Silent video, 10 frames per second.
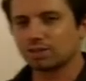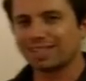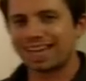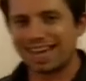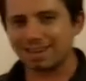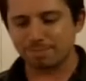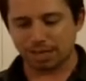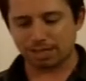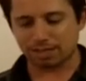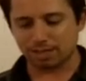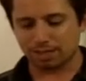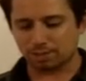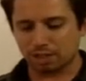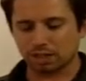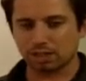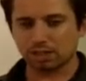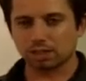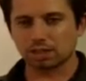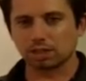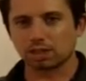their name basically
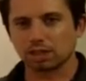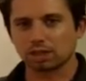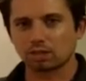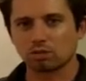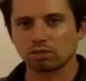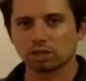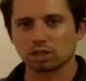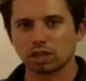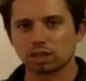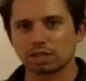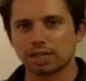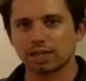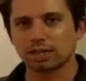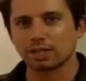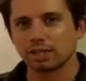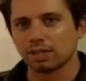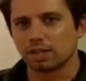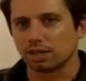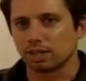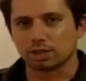because over in Soledad,
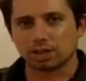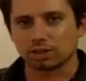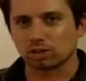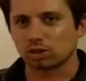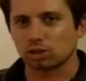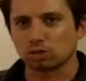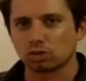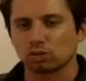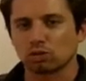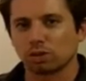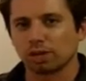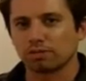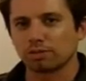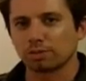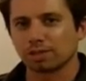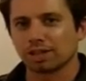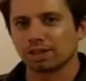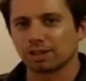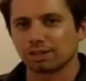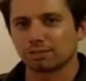they're like a stone's throw away from
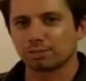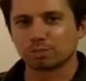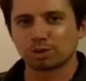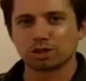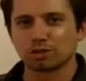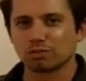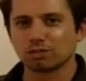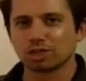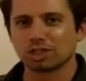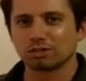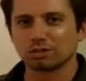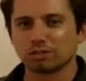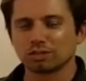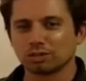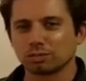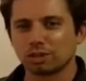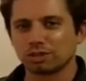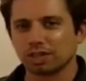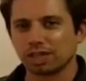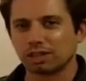the prison over there, over in
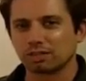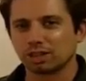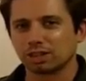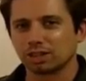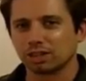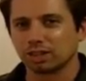Monterey County.